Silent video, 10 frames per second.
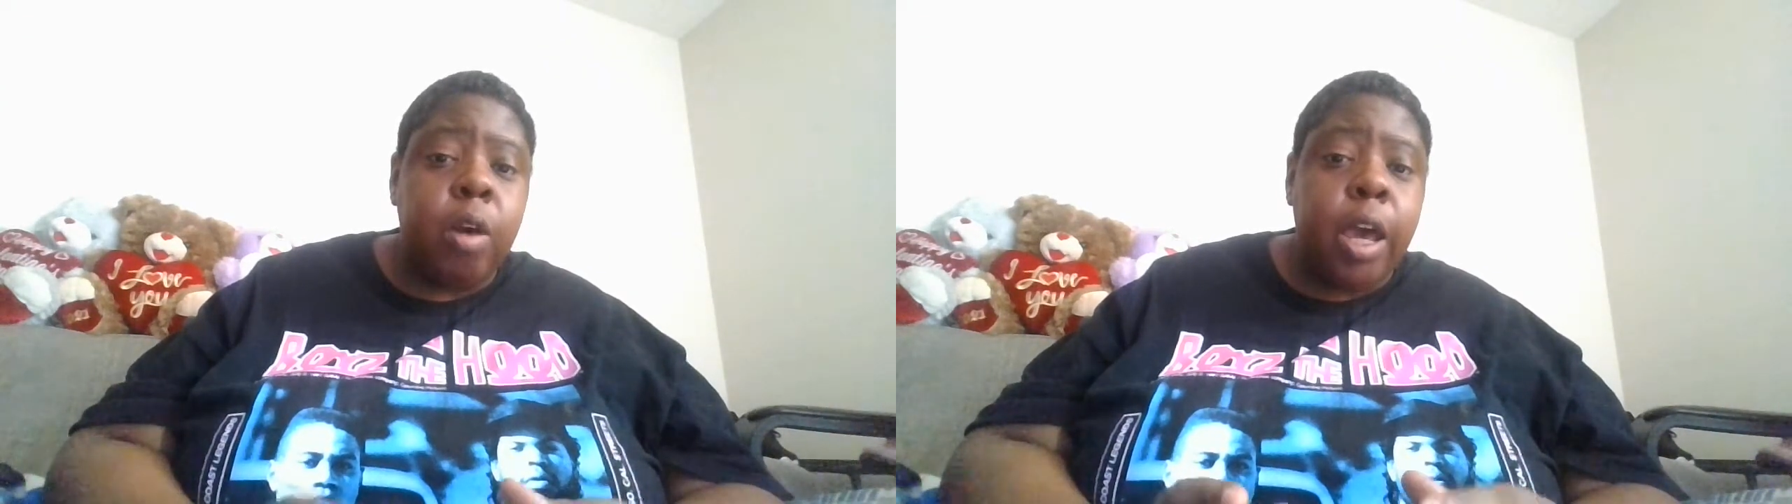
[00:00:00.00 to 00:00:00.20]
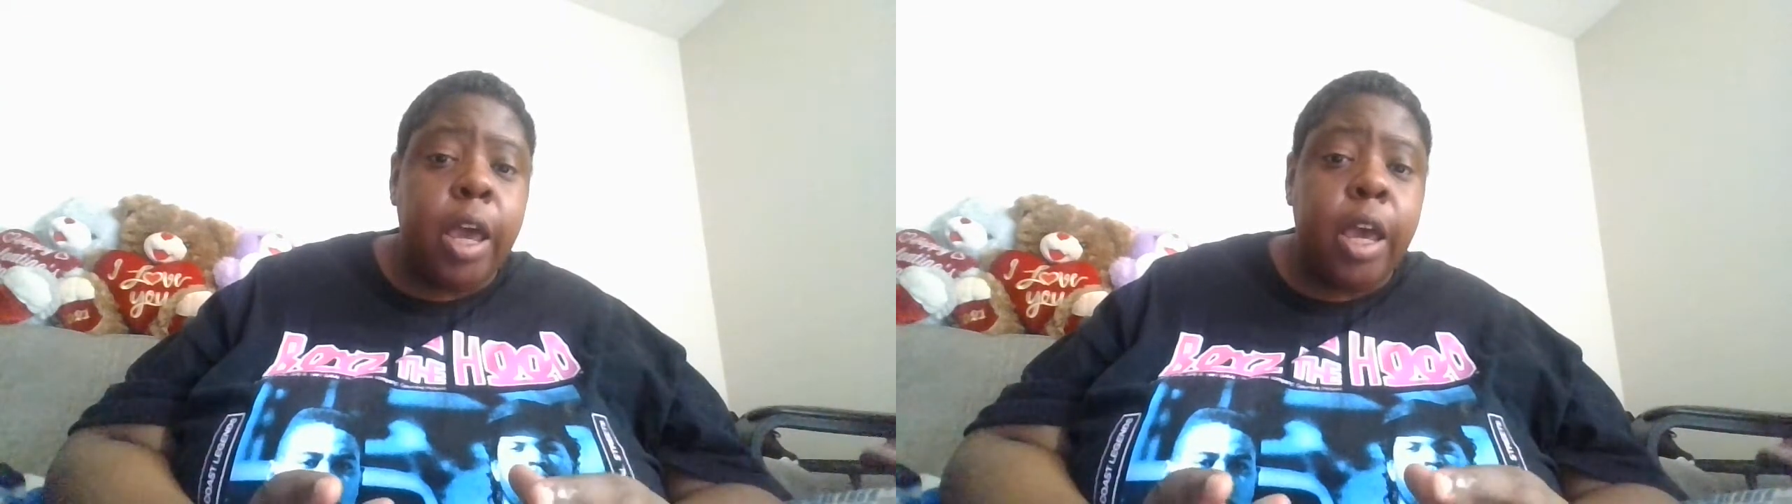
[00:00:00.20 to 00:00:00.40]

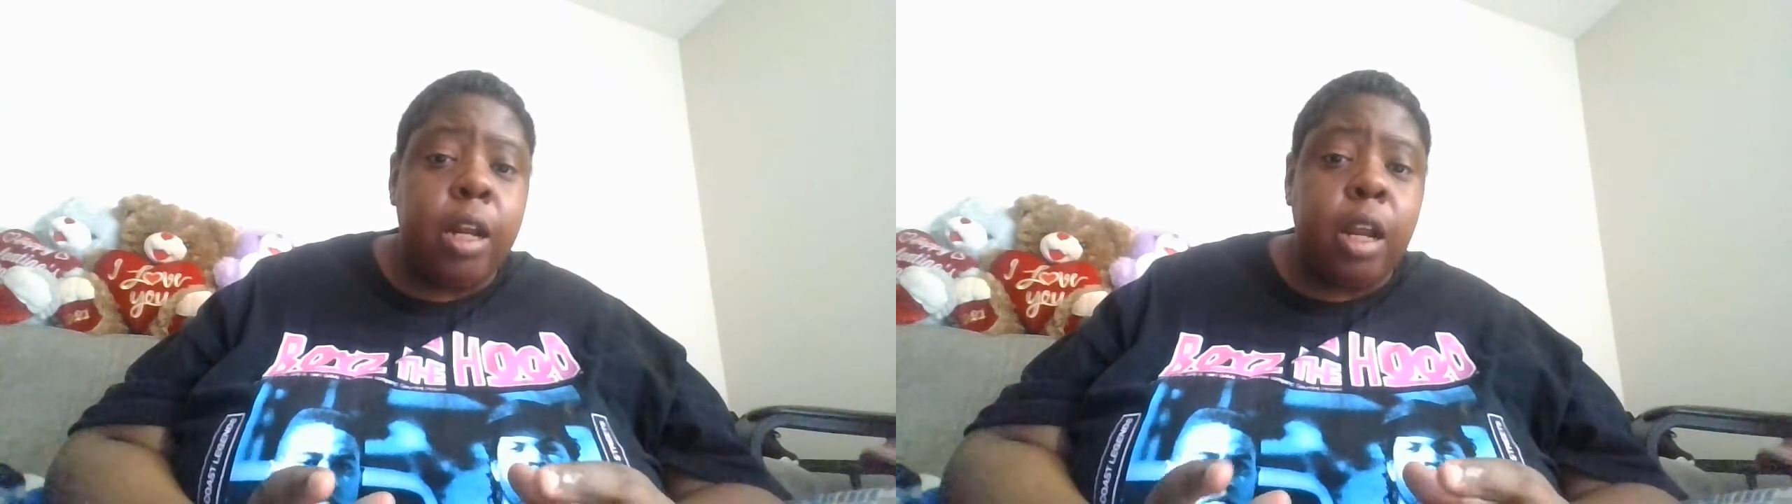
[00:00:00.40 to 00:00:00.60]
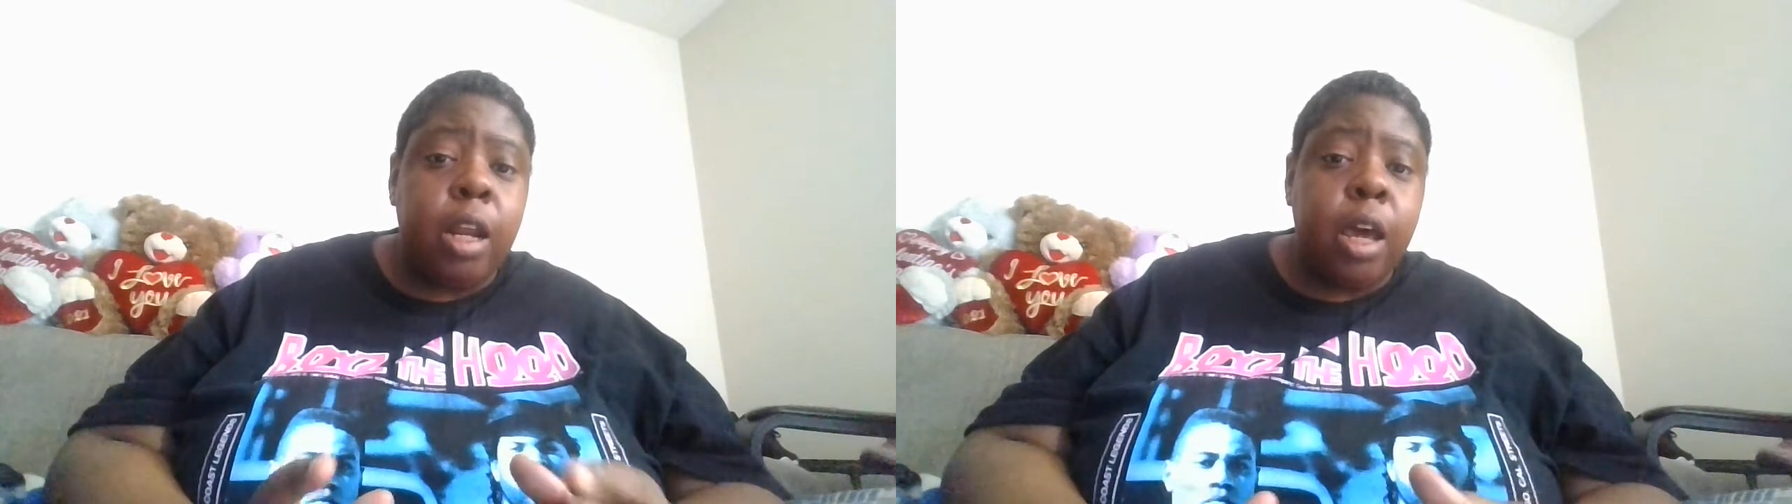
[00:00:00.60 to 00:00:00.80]
I had
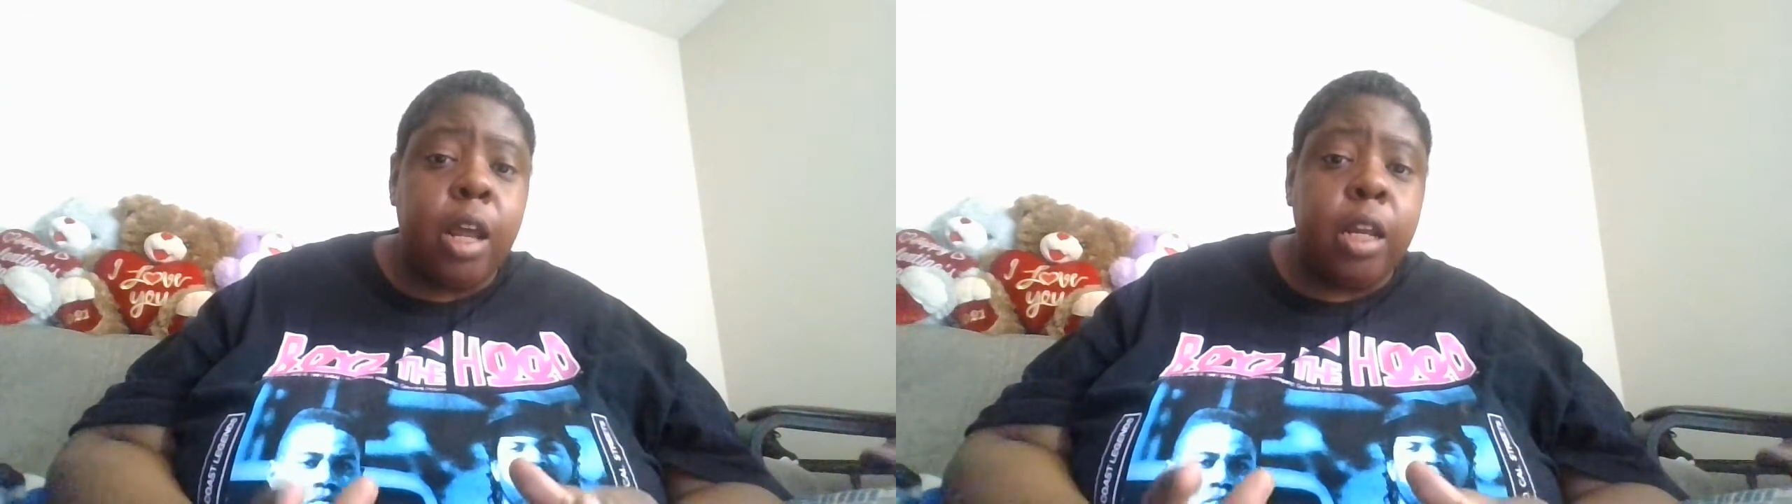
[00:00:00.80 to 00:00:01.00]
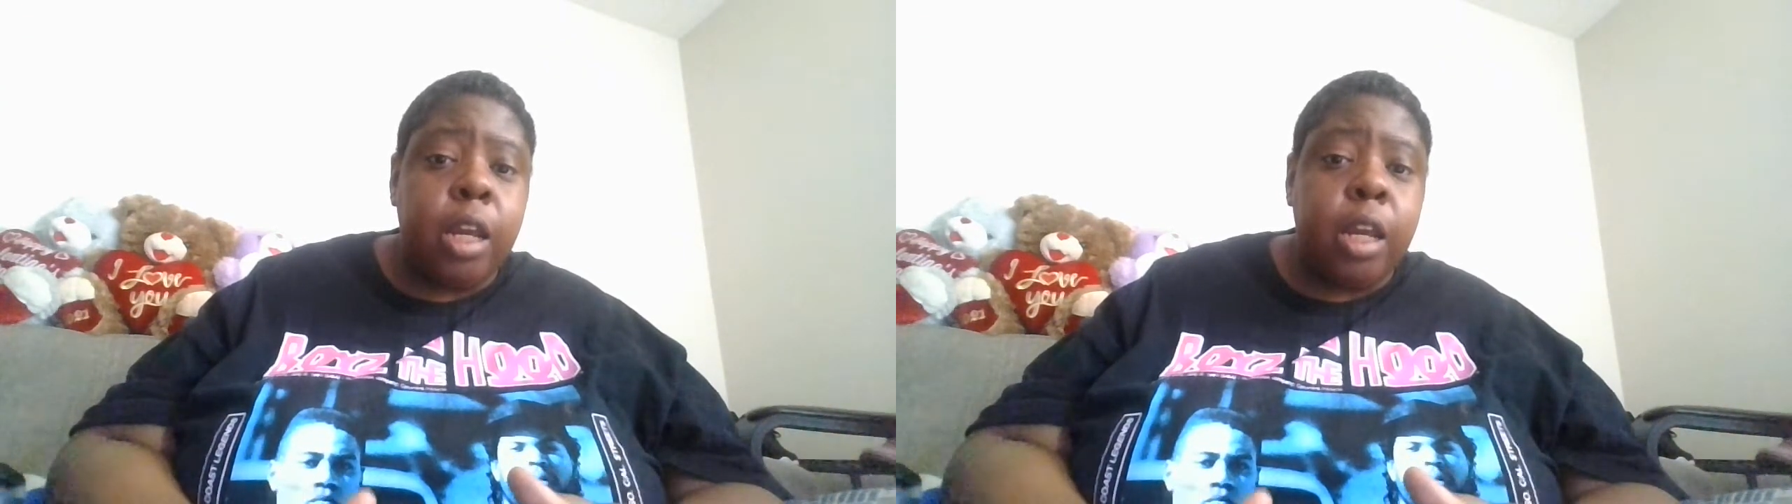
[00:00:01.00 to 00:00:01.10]
a lot of